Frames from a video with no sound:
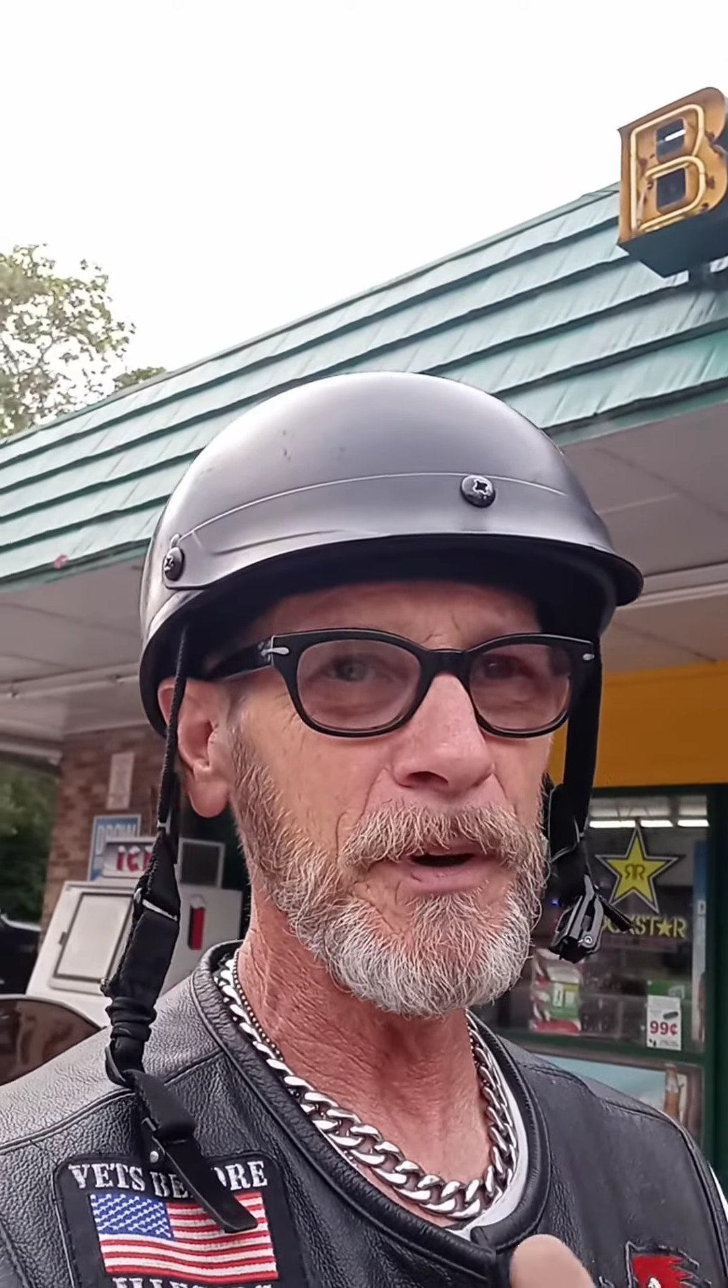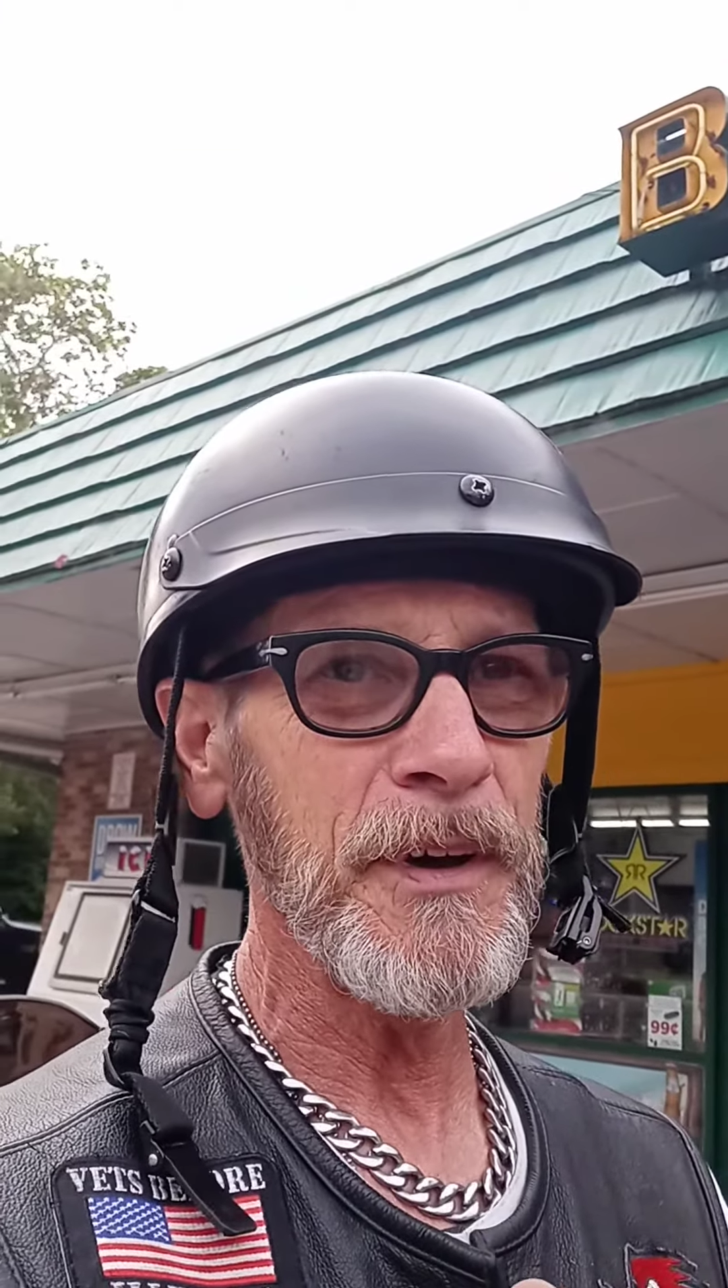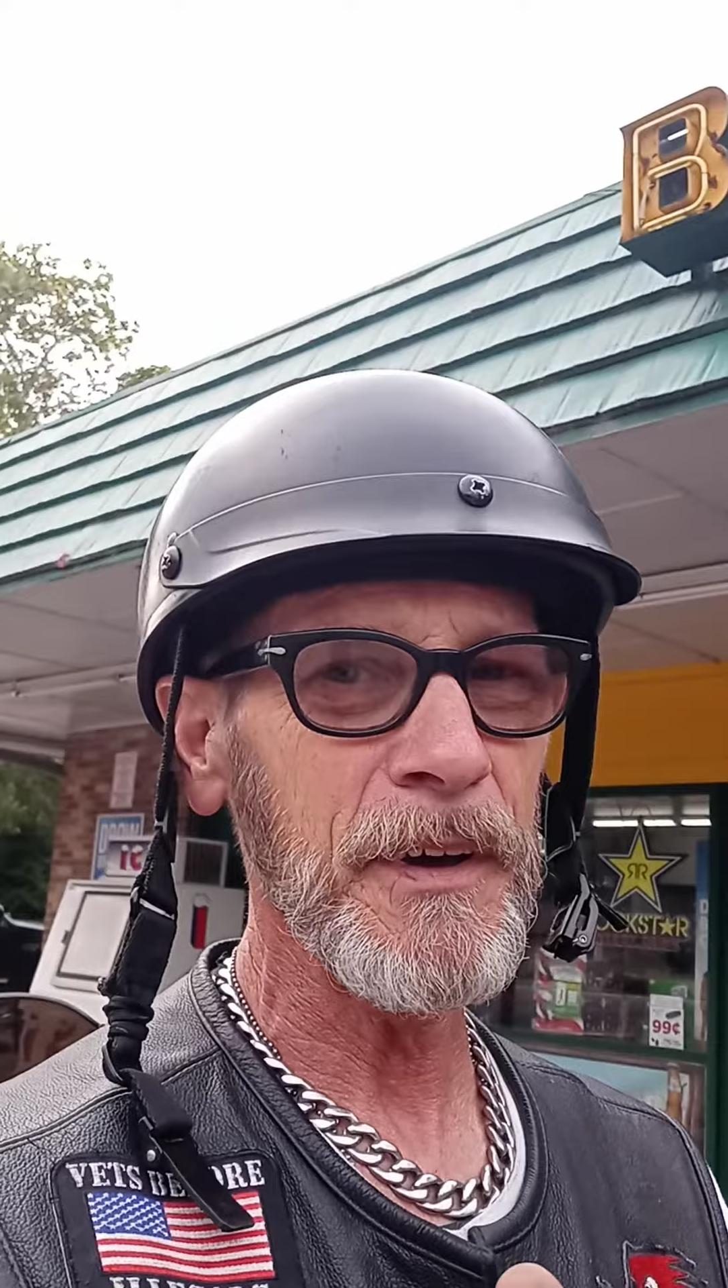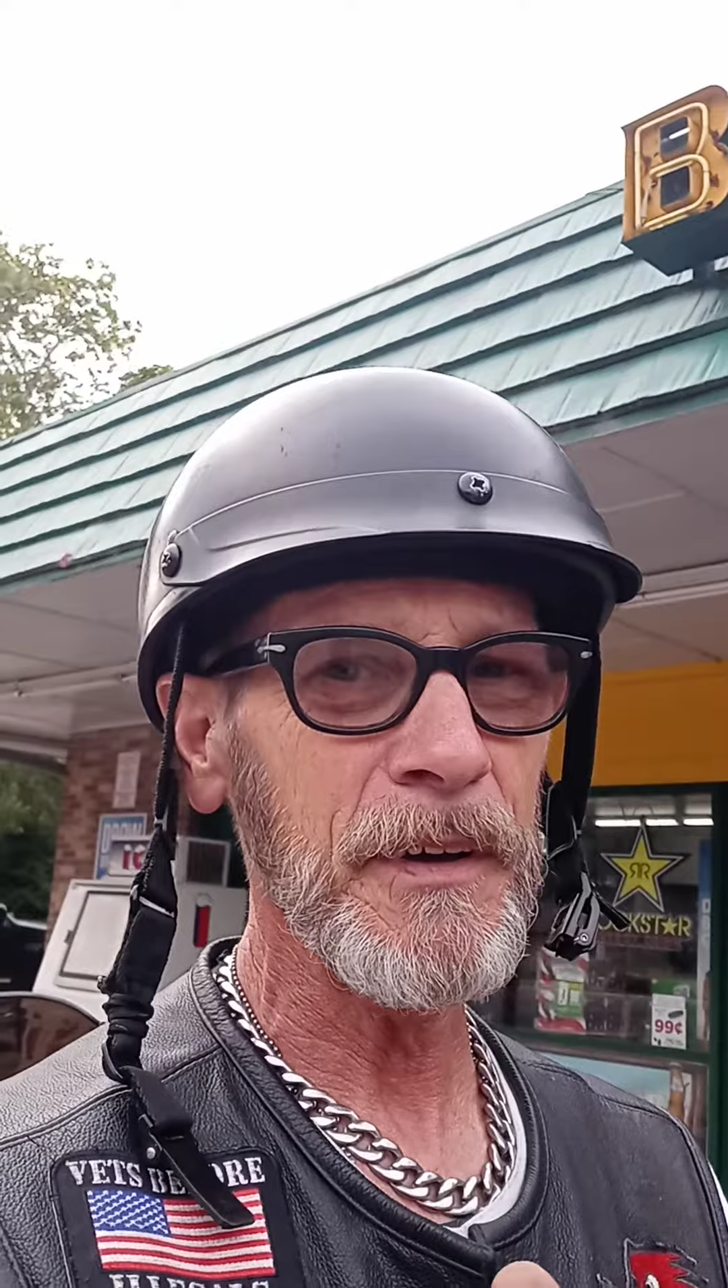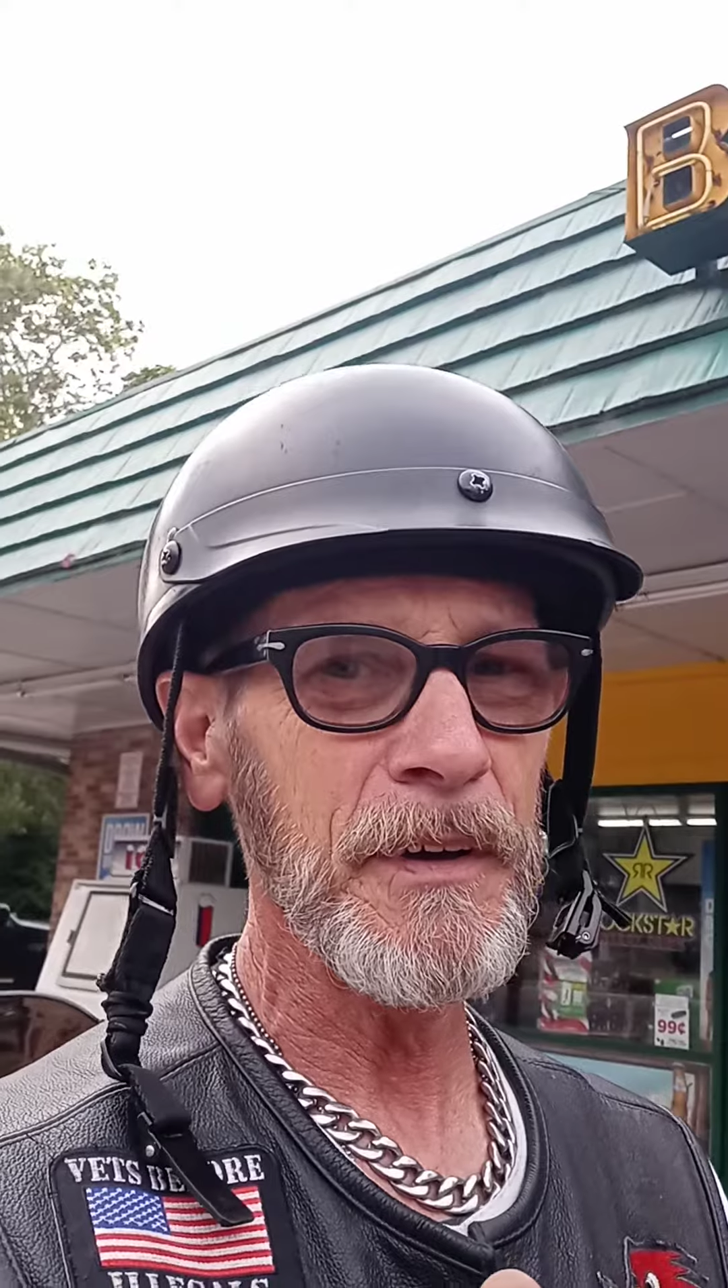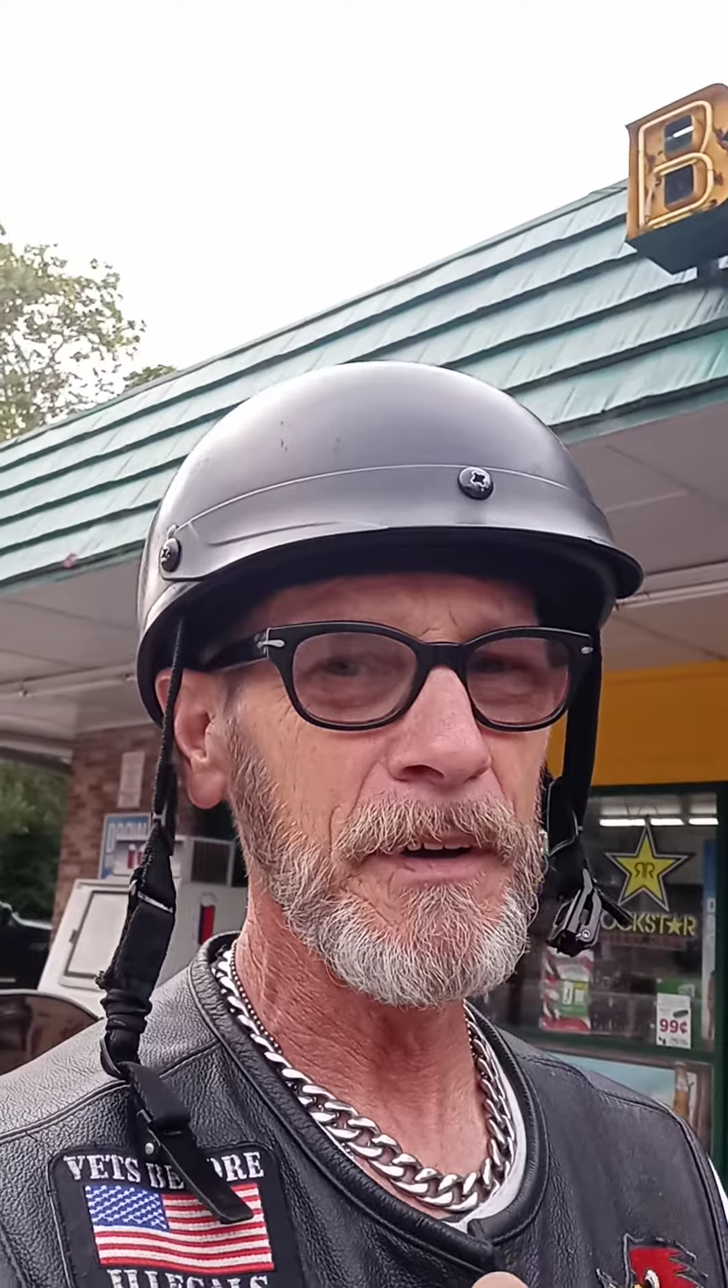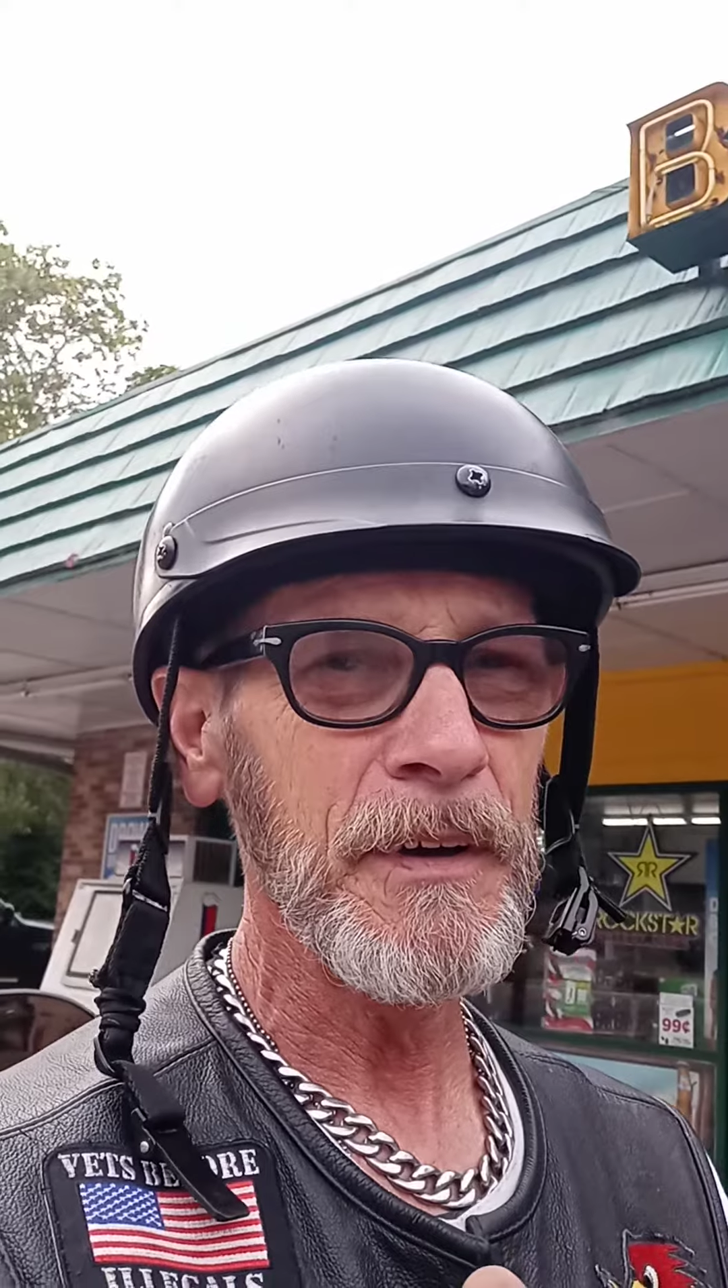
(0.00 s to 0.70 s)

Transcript: being.